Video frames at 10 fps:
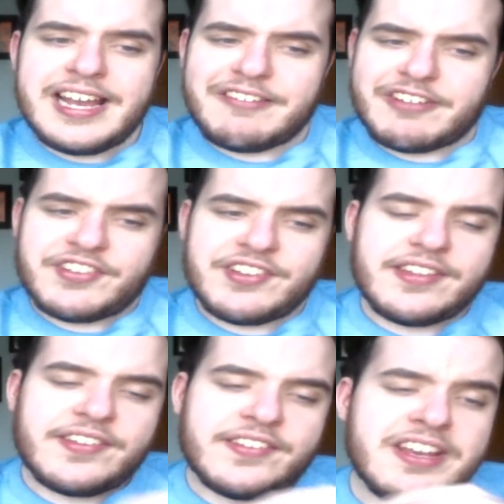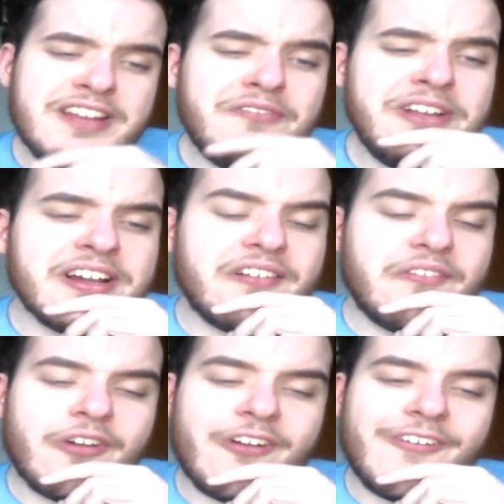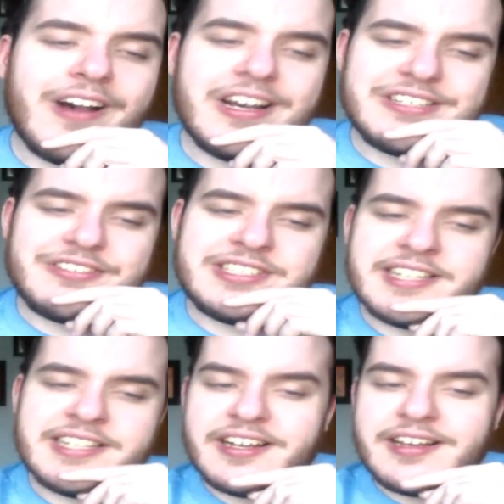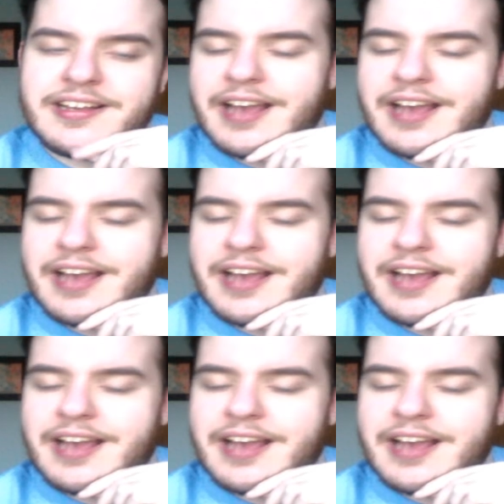Anyways, then we got, well, as I was saying,